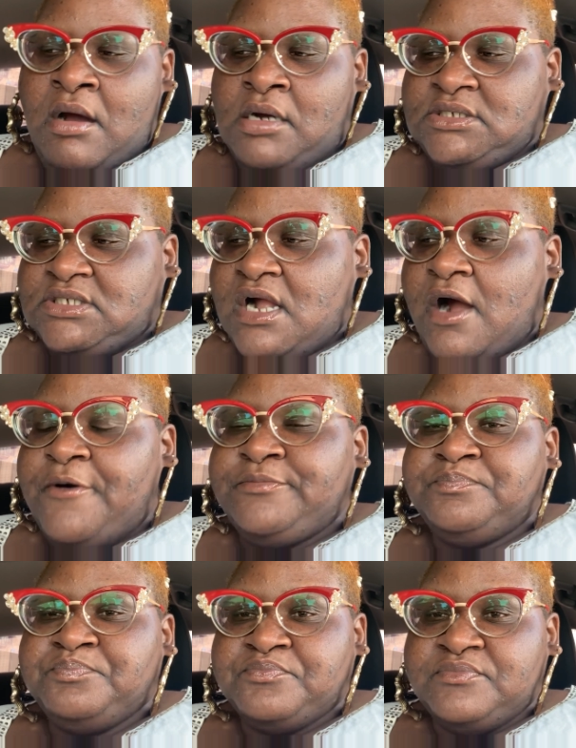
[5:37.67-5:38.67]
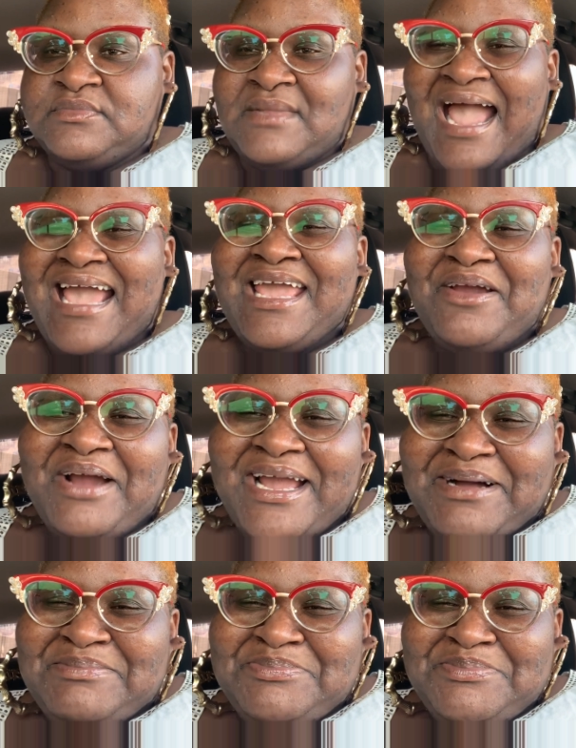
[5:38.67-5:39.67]
So here I
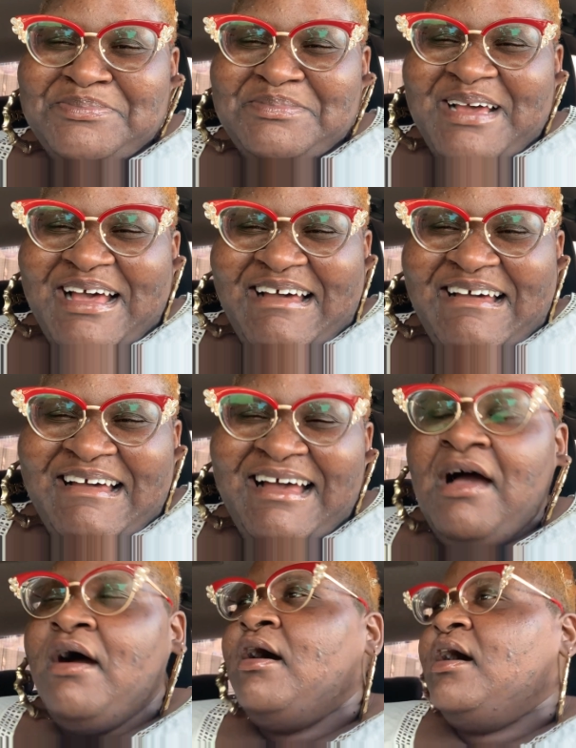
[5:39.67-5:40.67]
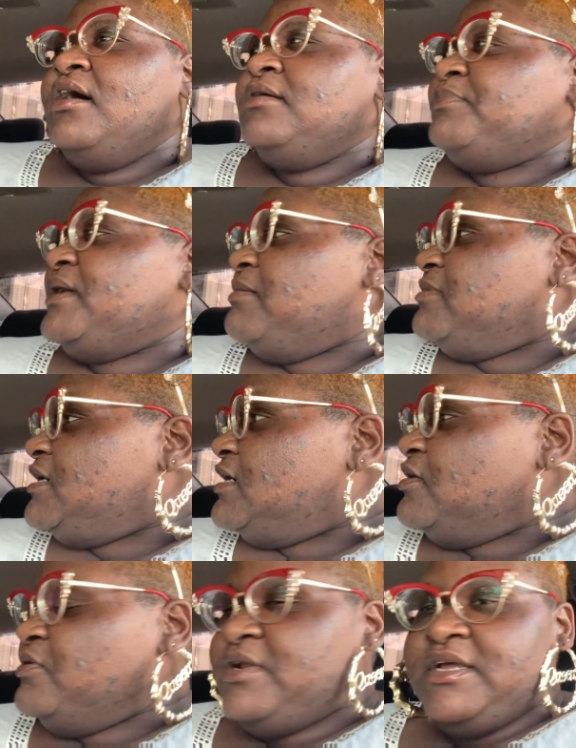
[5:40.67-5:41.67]
am. But I'm gonna
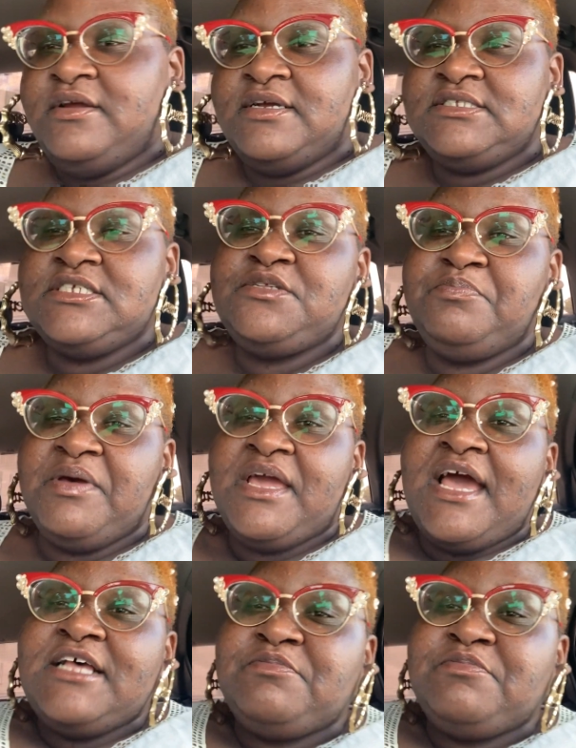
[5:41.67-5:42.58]
go in here. It's this big ass